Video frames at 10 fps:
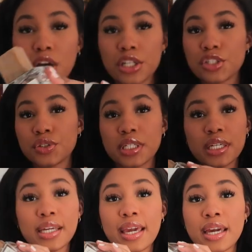
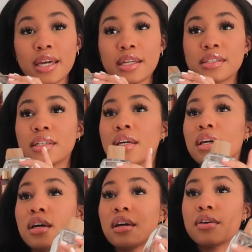laundry and
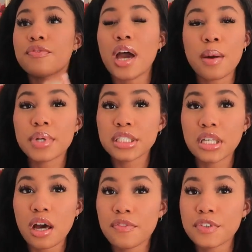fabric
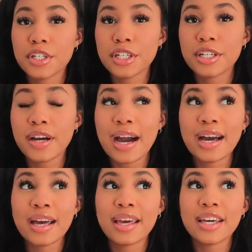softener.
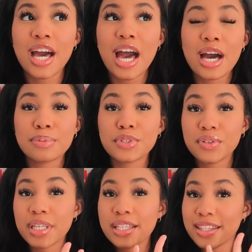I
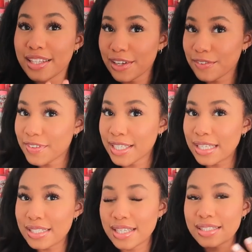absolutely love
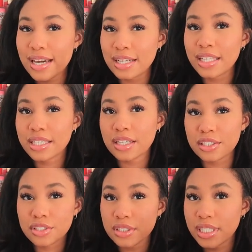this. It's kind of like an
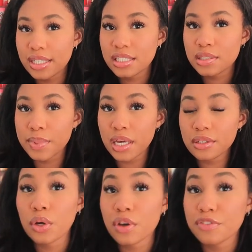understated smell.
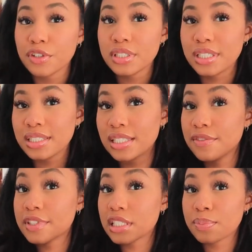So if you're
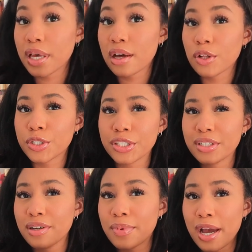sensitive to smell or
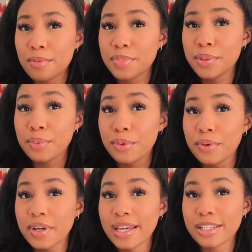you're around
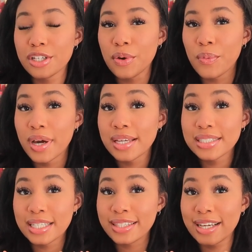people and you don't want a
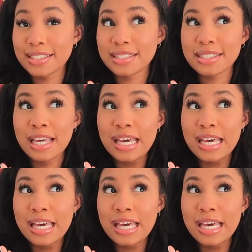scent that's